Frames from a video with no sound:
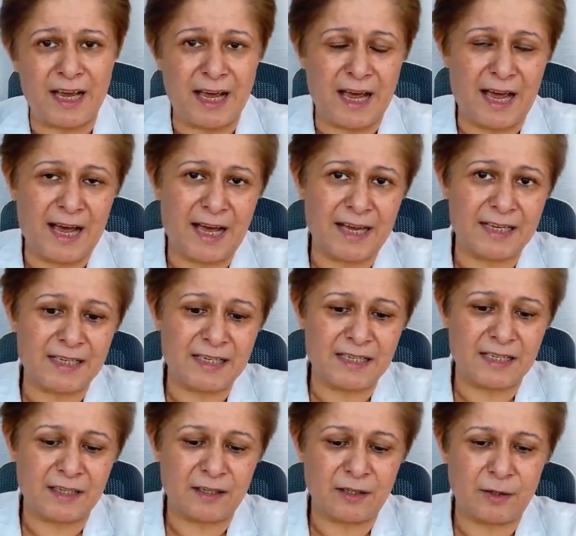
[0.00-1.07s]
And
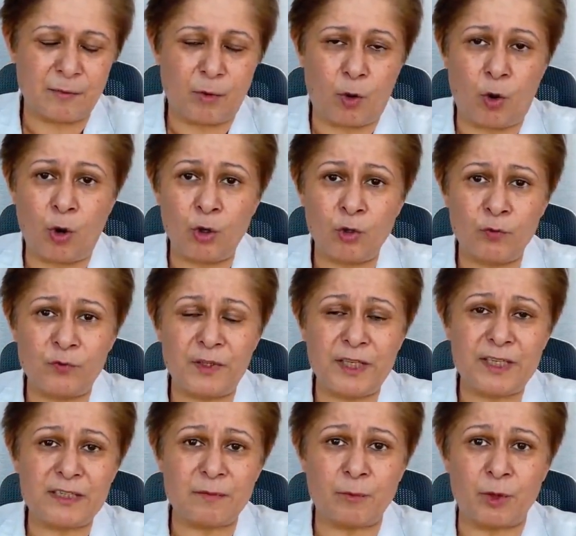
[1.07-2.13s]
all of
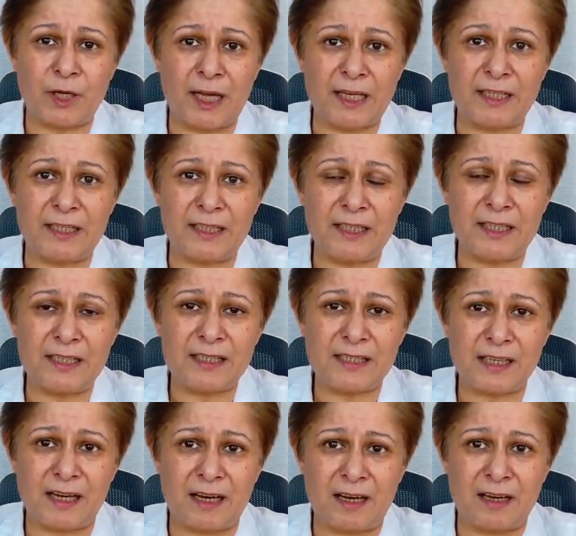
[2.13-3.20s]
these
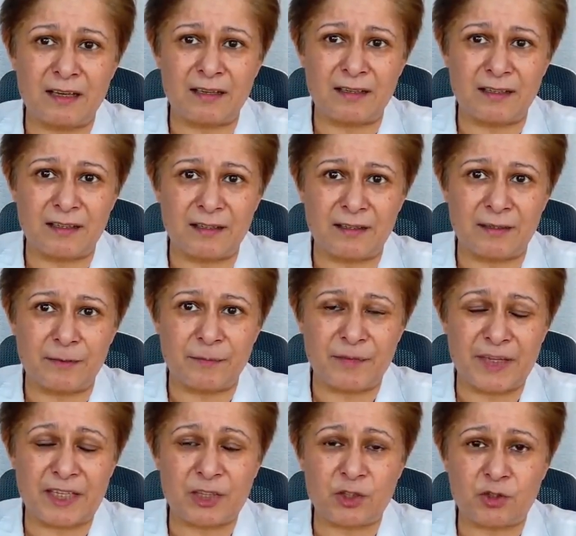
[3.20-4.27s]
modalities are
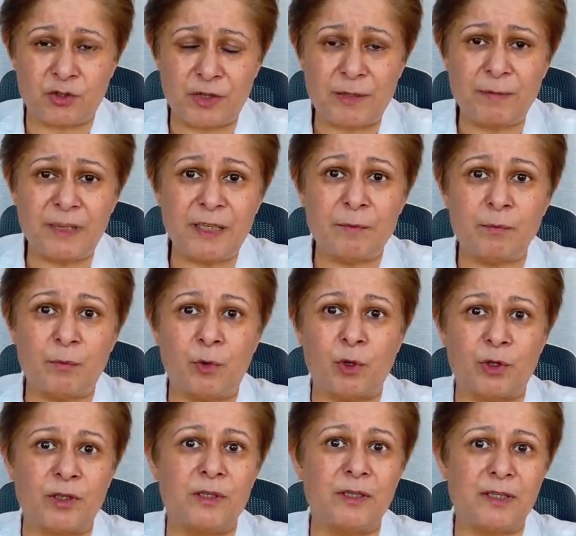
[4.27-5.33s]
extremely
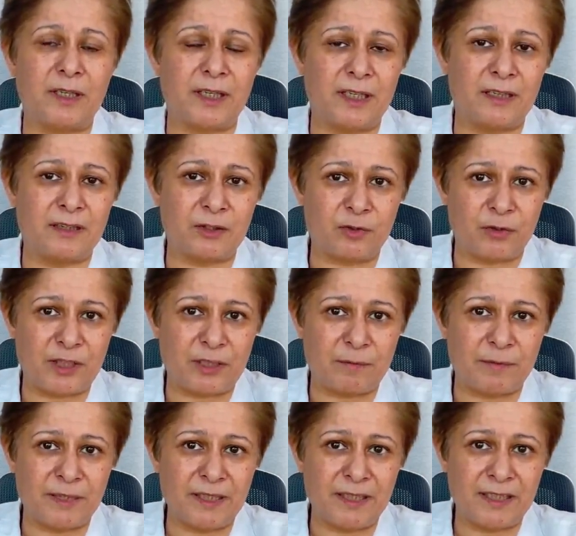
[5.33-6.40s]
important in the
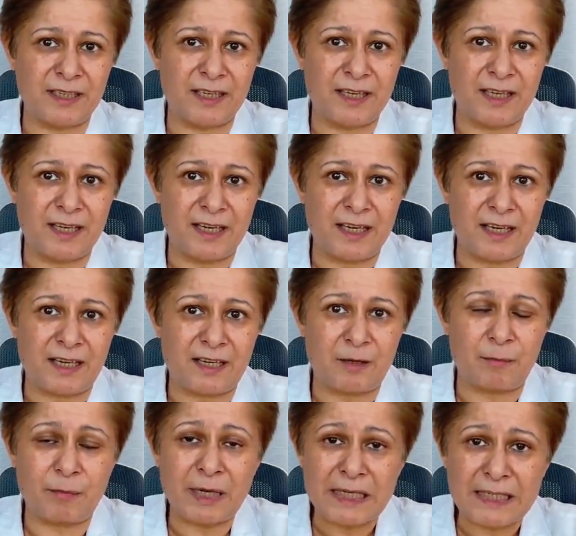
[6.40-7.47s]
treatment.
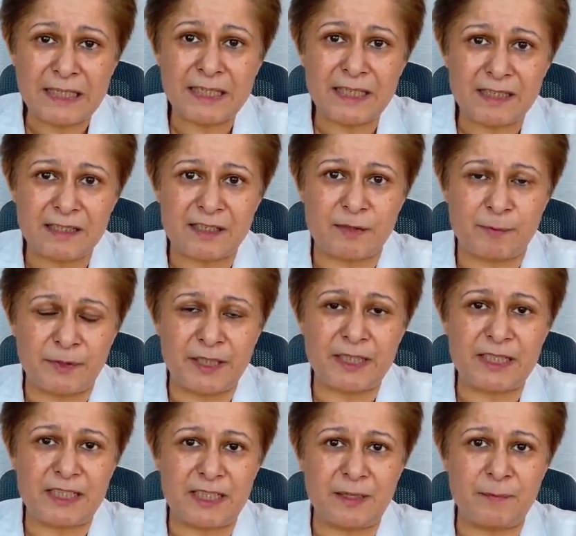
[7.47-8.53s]
A
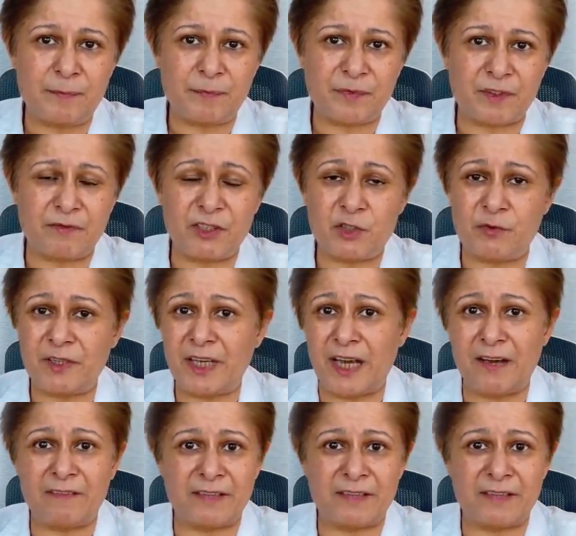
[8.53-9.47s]
multidisciplinary team, which we have